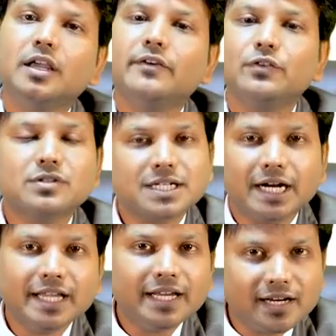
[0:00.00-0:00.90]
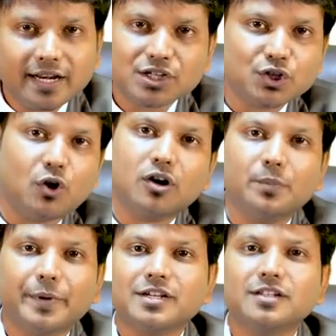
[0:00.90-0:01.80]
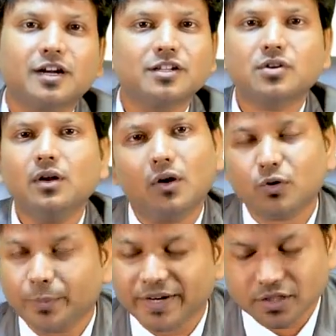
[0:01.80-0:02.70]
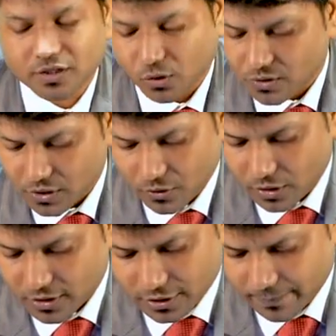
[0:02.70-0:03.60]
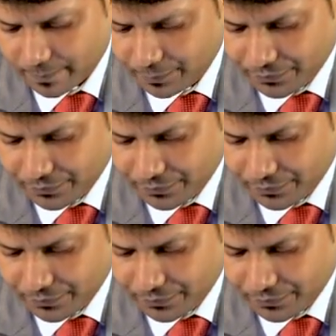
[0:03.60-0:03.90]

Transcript: If you study in relation to occupation, that is called occupational toxicology.